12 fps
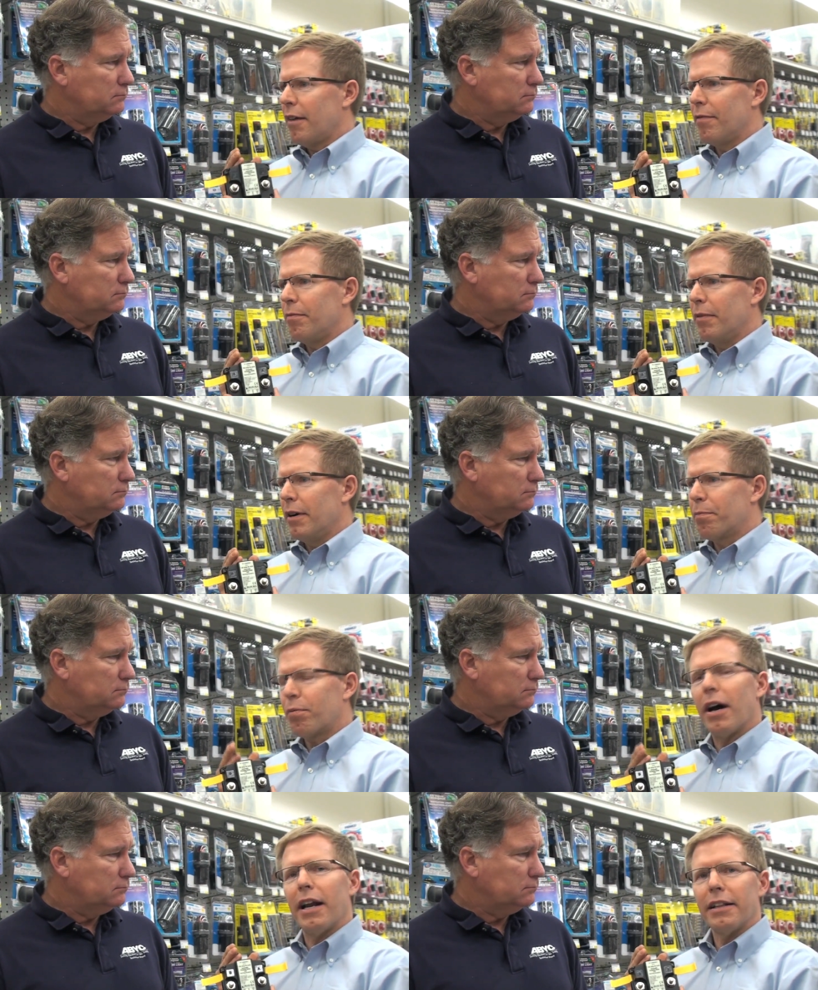Speaker 1: a, a,
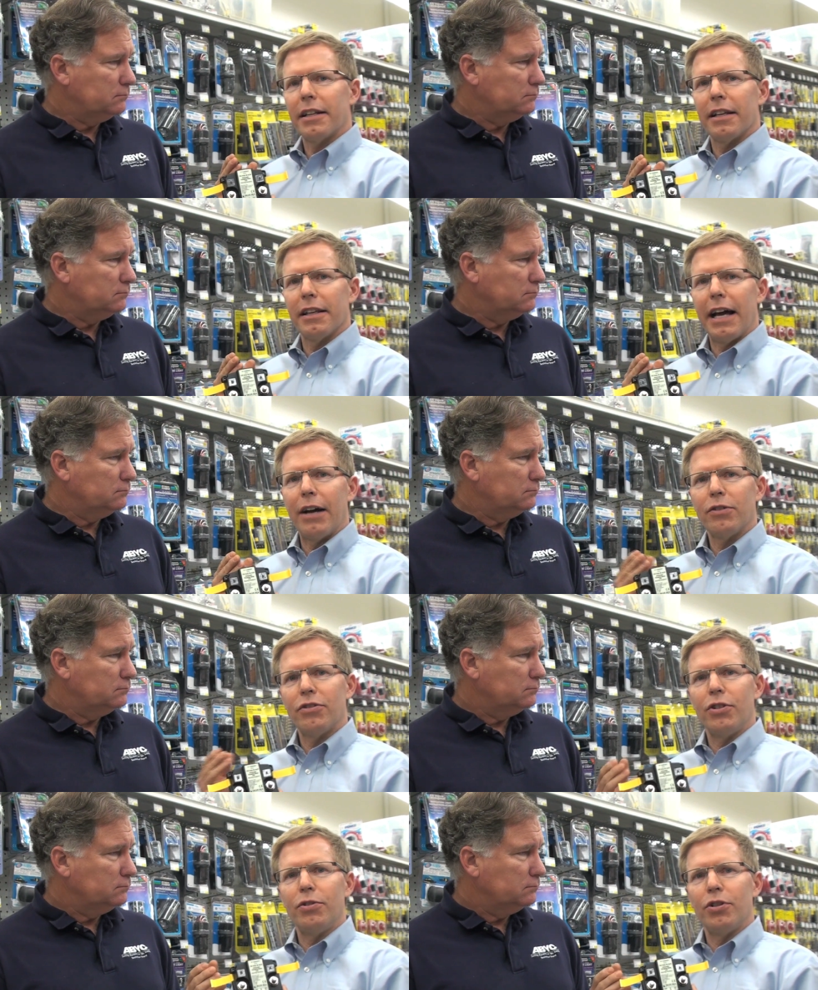product that
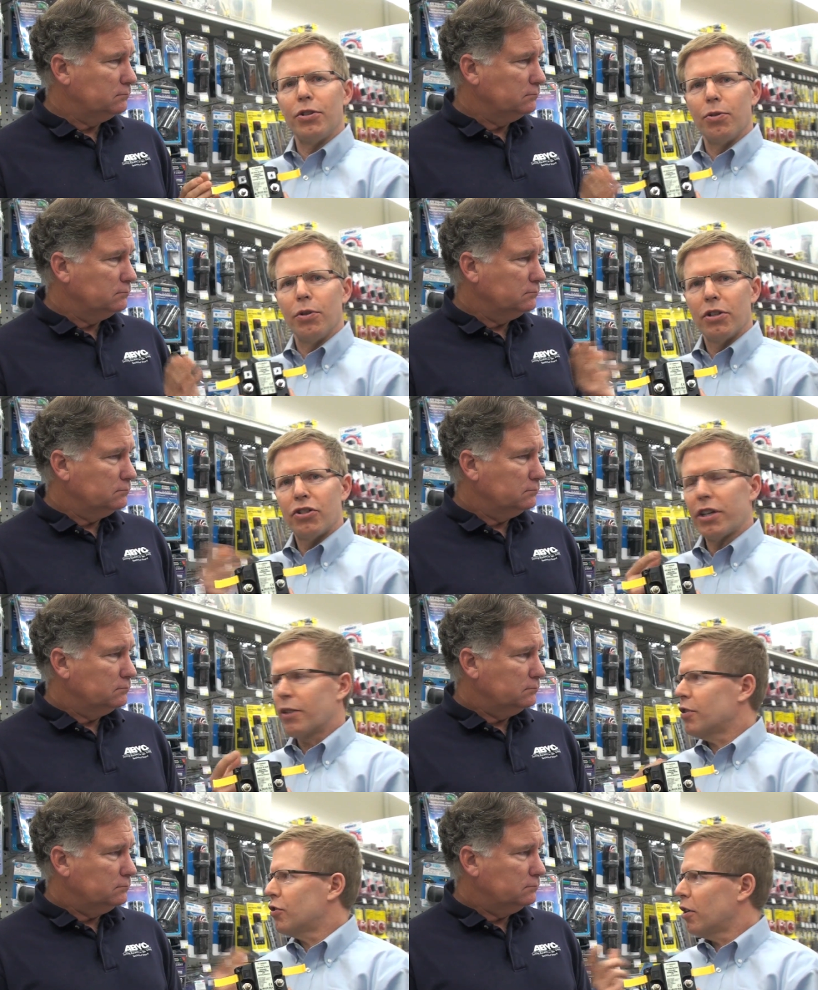allows you to
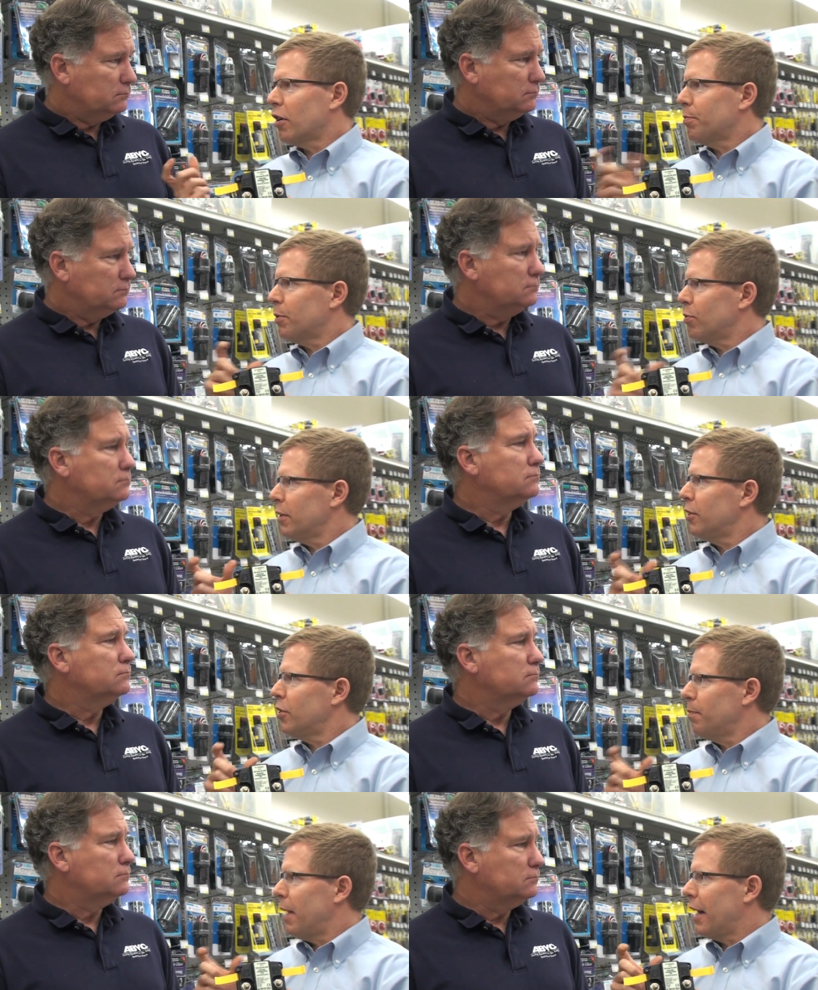share the charge between
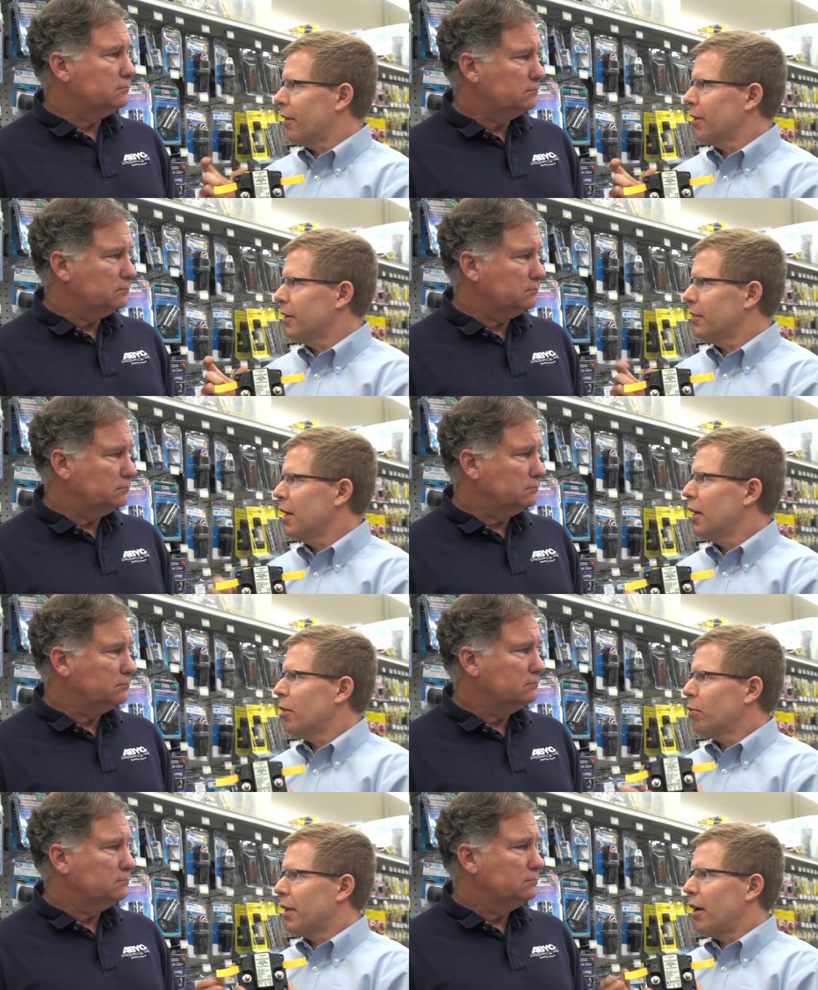two batteries
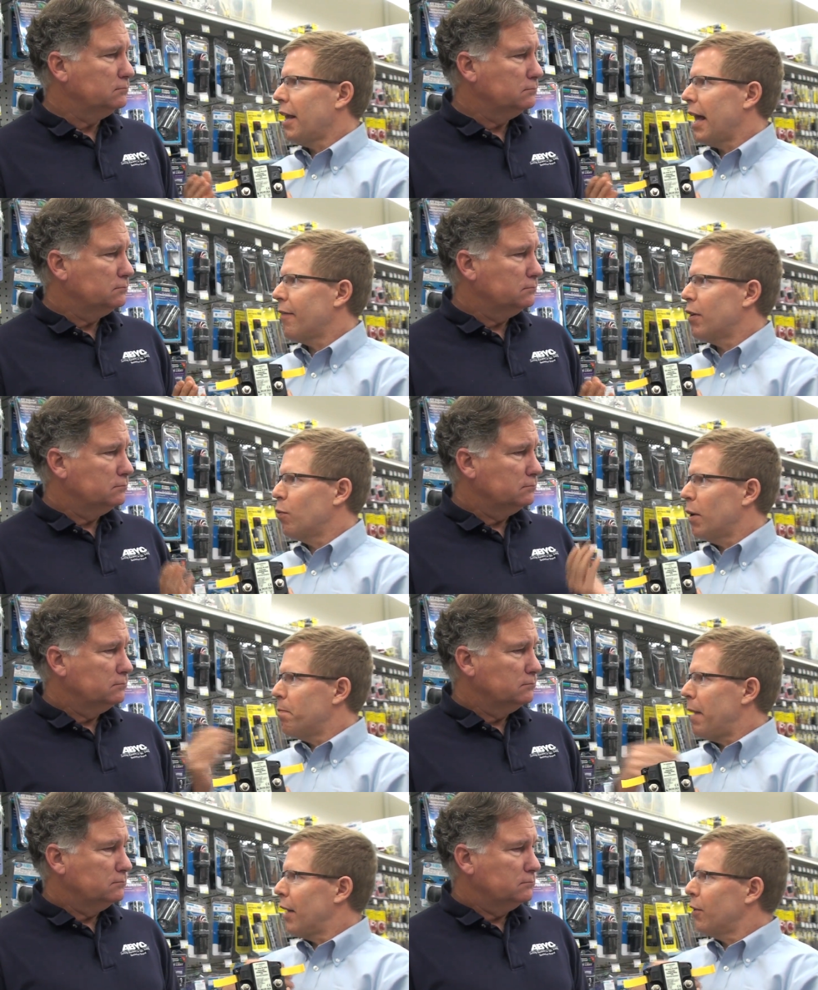without having
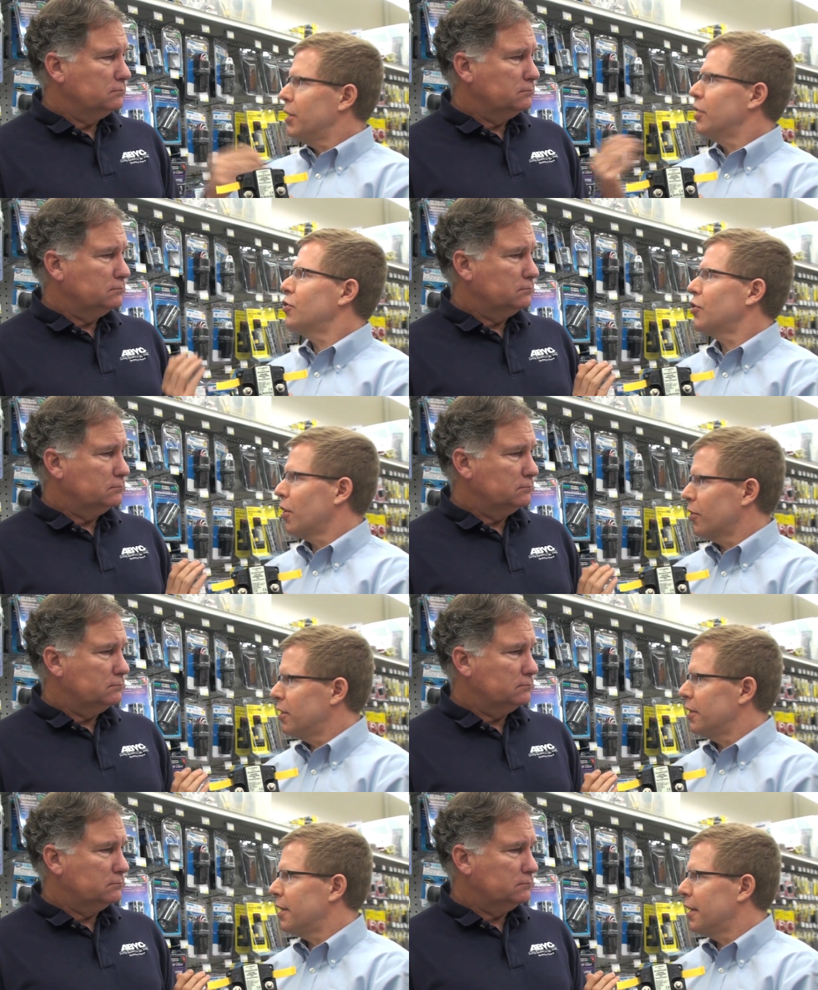one battery
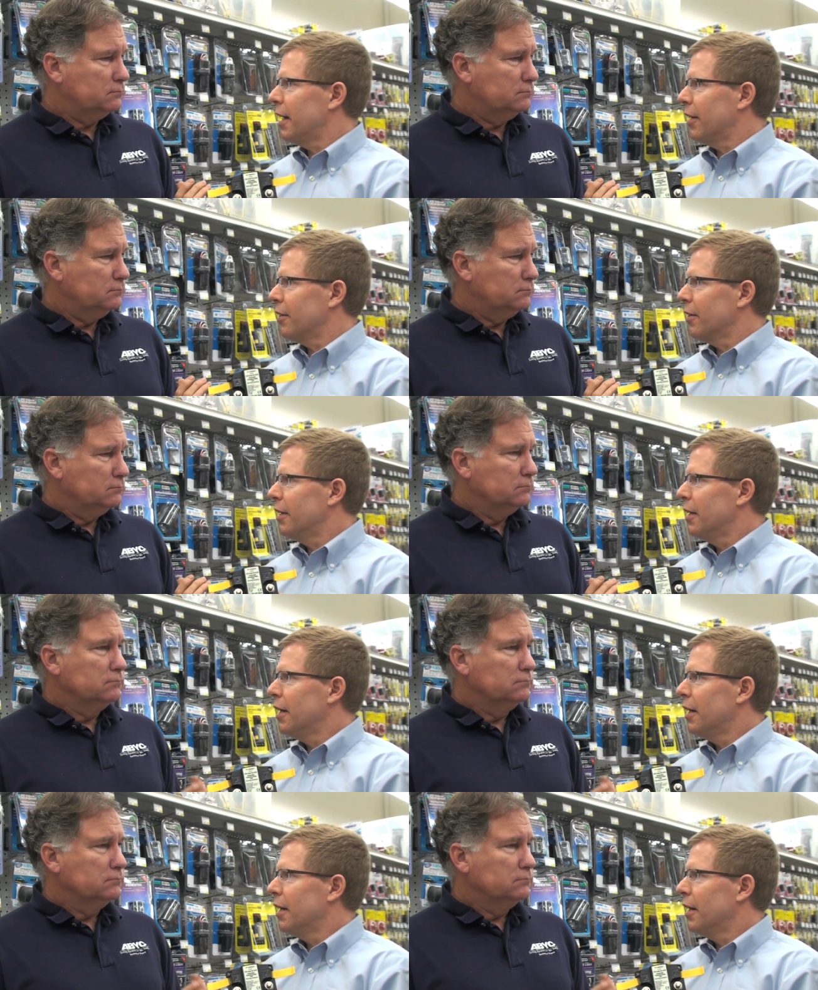discharge into the other.